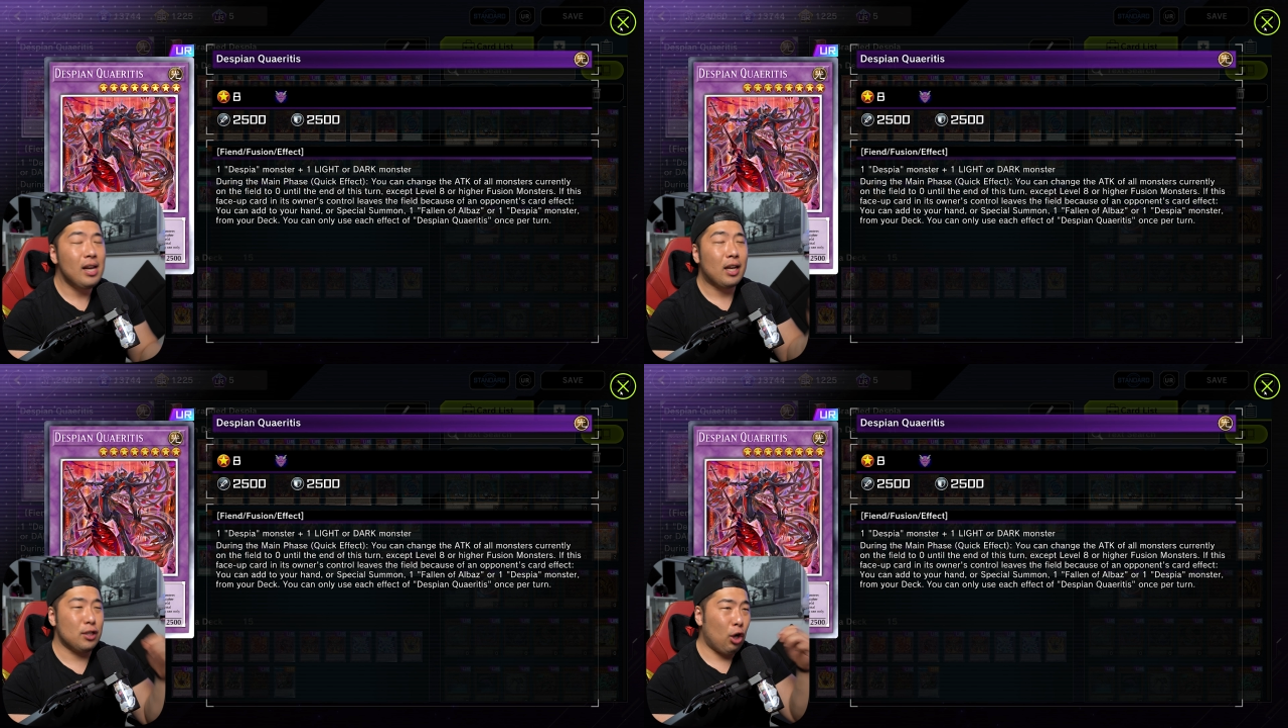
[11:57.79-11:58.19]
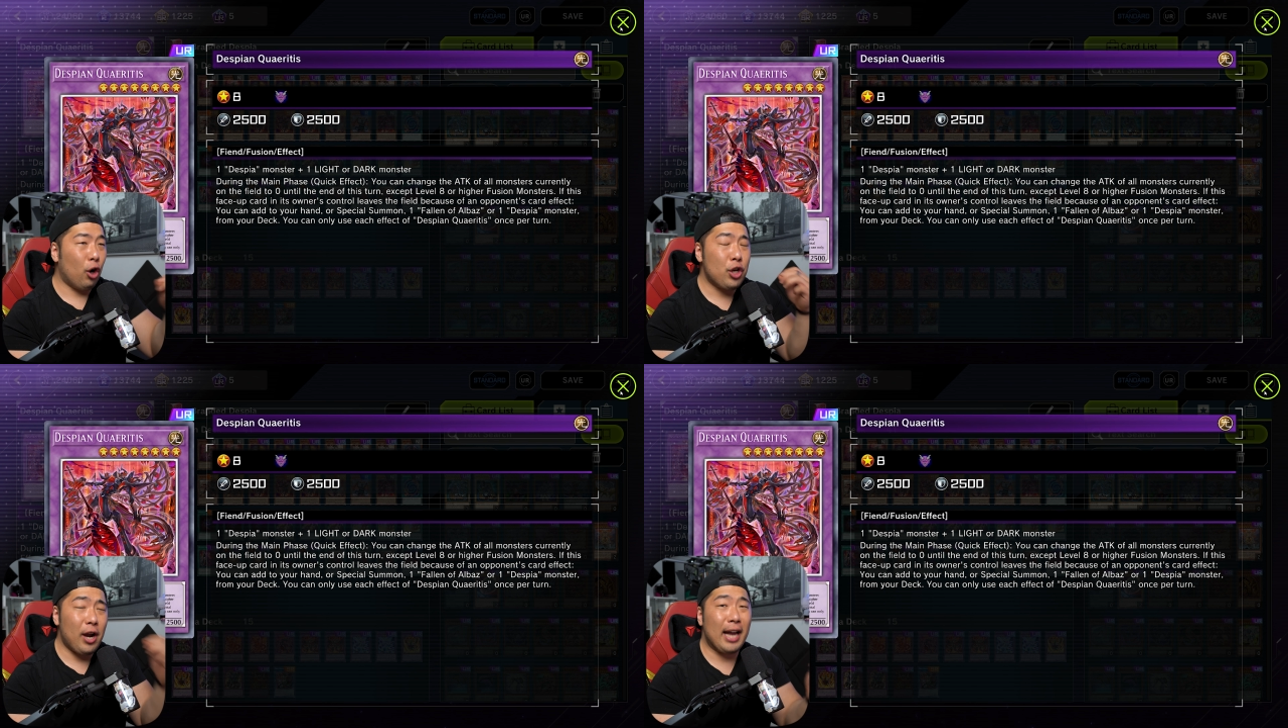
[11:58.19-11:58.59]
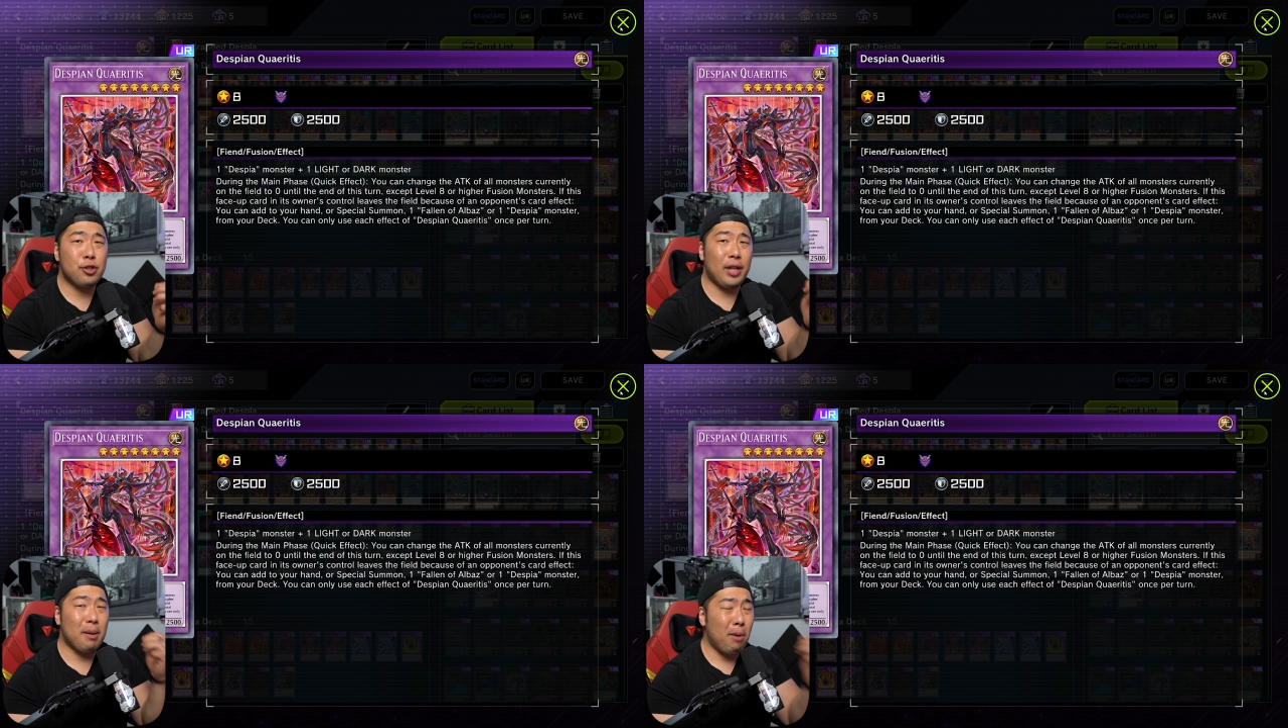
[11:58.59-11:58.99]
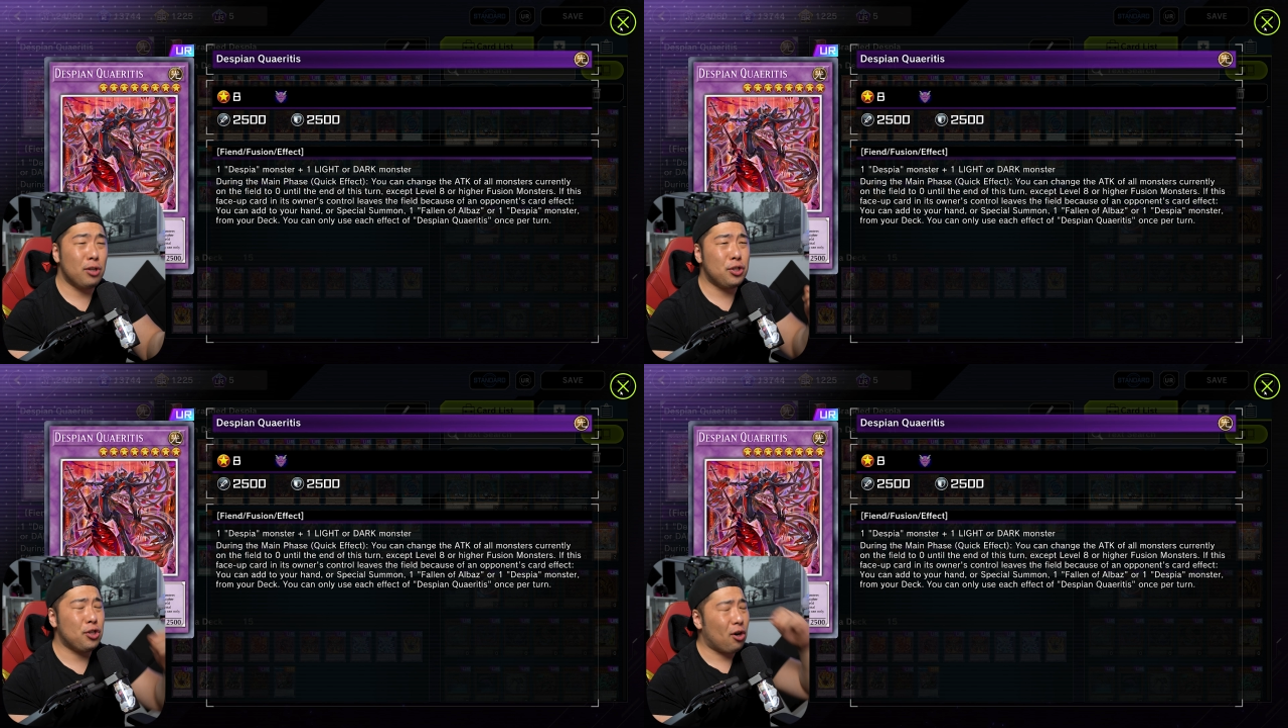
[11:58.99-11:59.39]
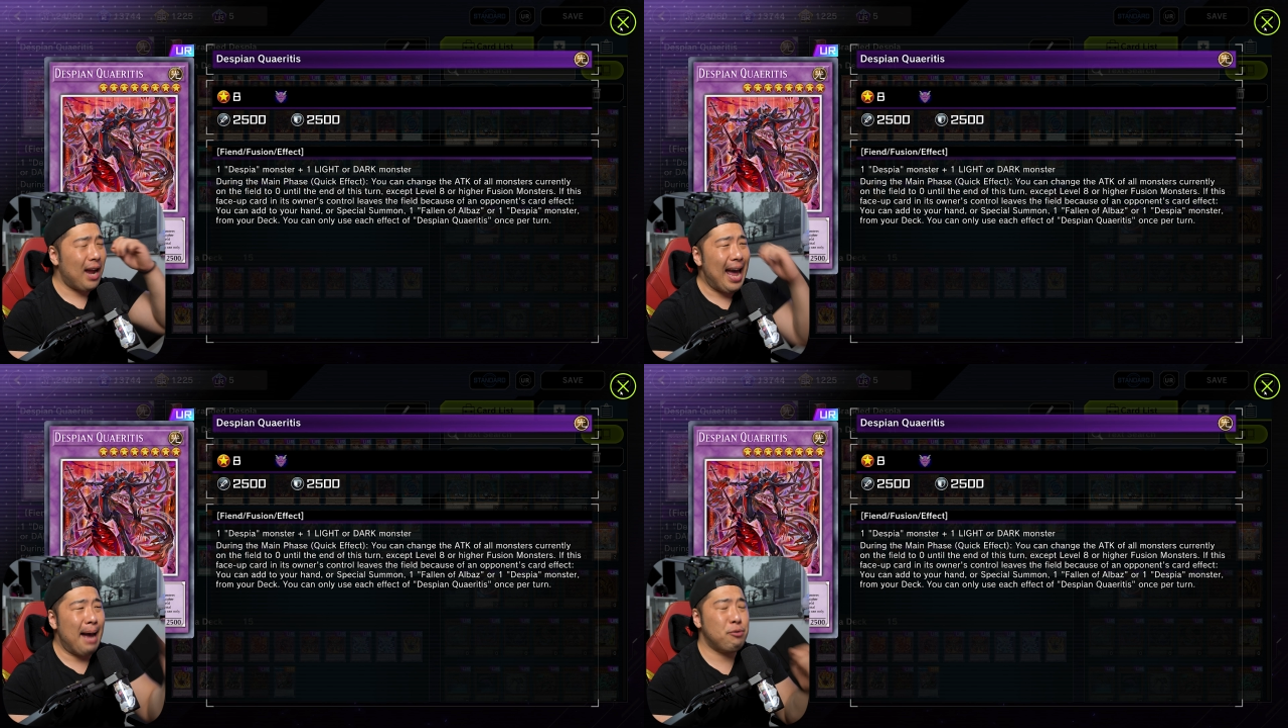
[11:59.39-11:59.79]
because all your extra deck monsters are
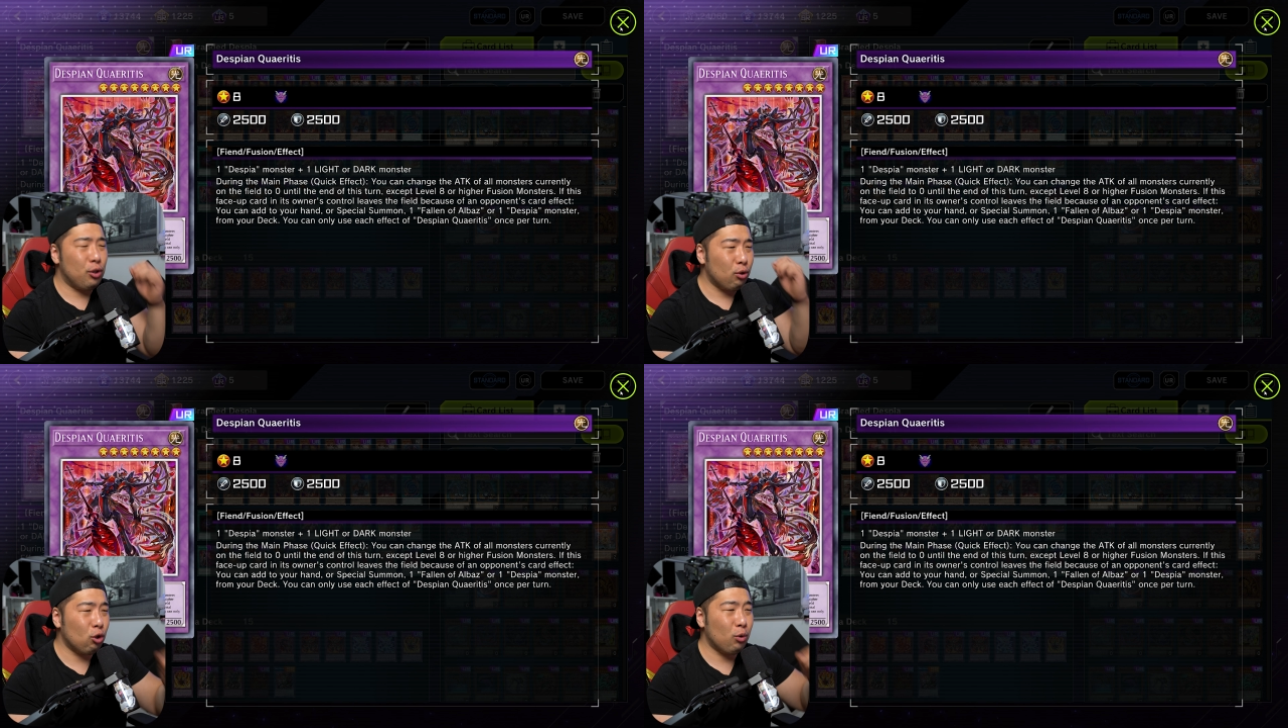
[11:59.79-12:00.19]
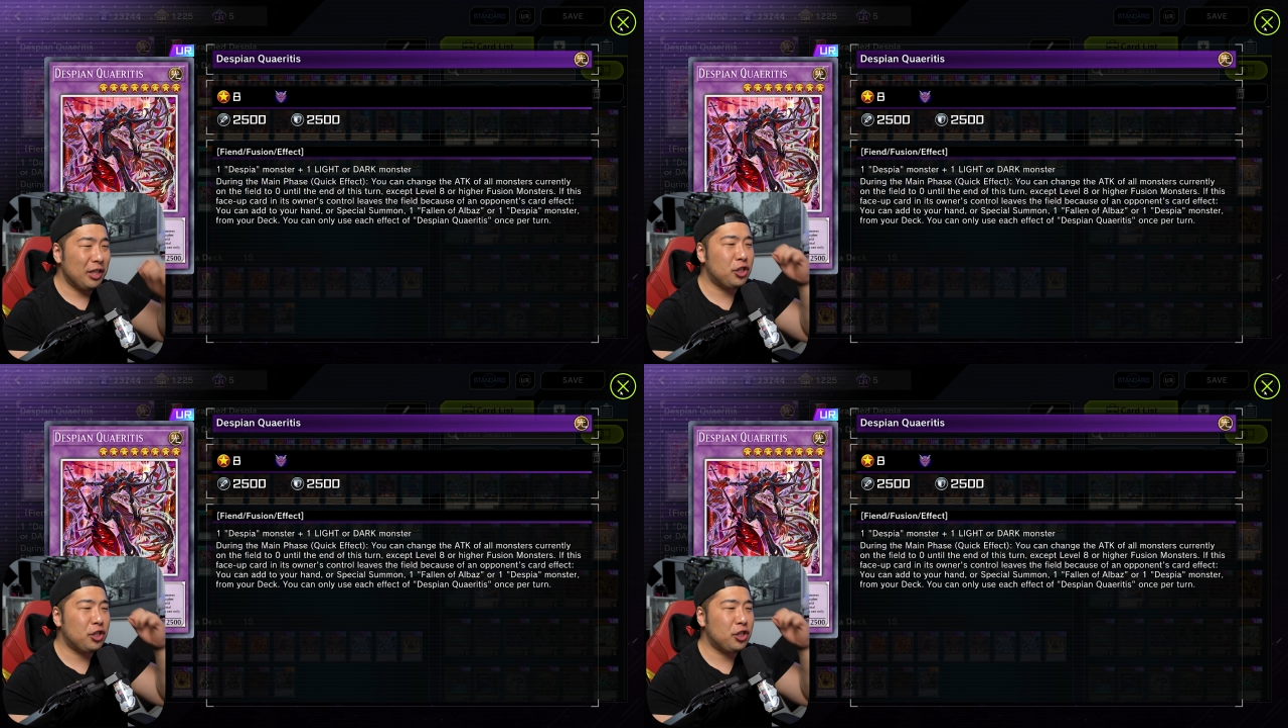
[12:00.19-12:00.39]
absolutely